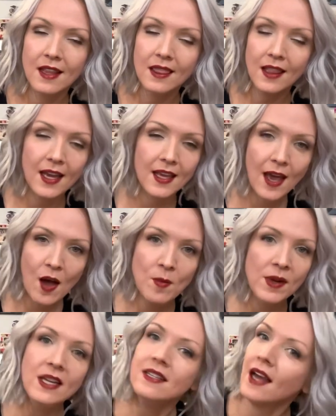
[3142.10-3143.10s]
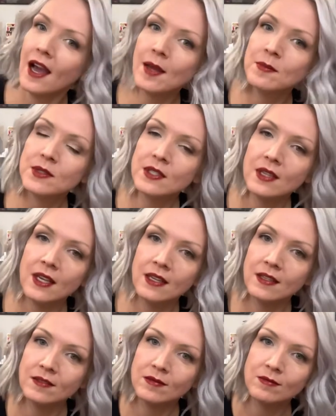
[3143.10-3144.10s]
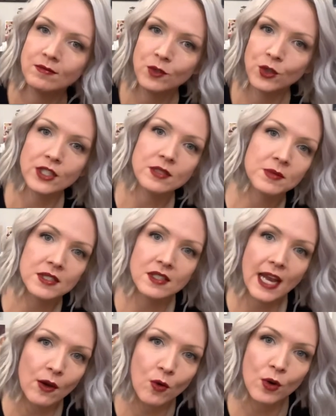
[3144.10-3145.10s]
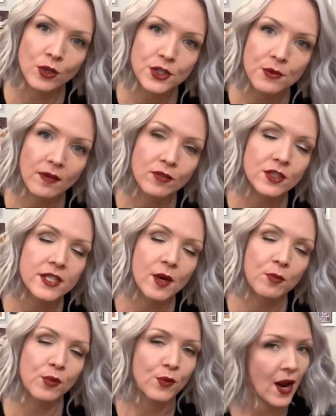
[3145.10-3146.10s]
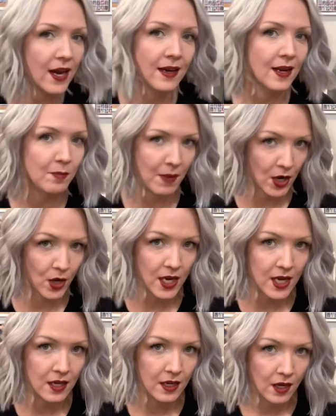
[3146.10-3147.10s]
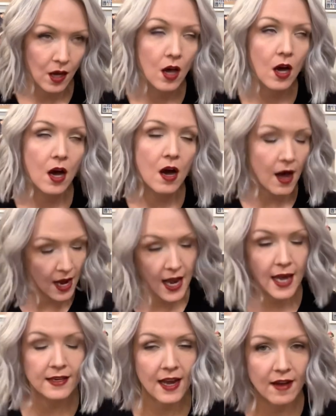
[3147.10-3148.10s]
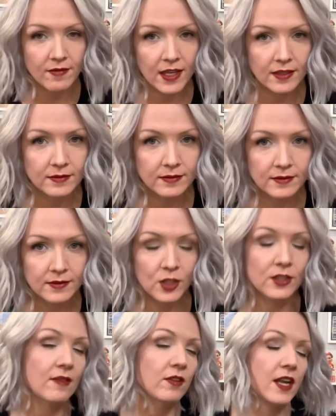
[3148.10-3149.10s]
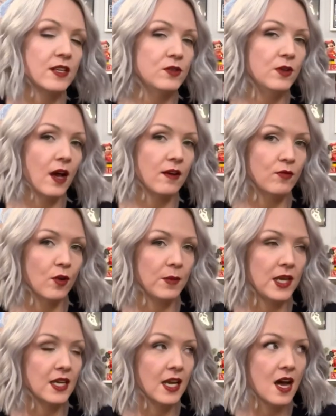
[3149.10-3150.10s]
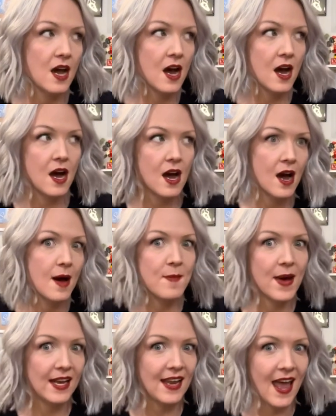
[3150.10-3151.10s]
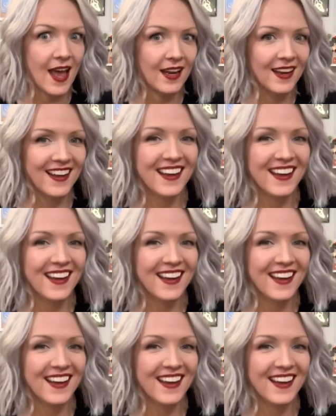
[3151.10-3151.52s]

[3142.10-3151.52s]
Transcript: Like, how many times in Christmas decor do you ever see a pregnant Mary? I had to have it. You'll never guess who got it for me. My dad.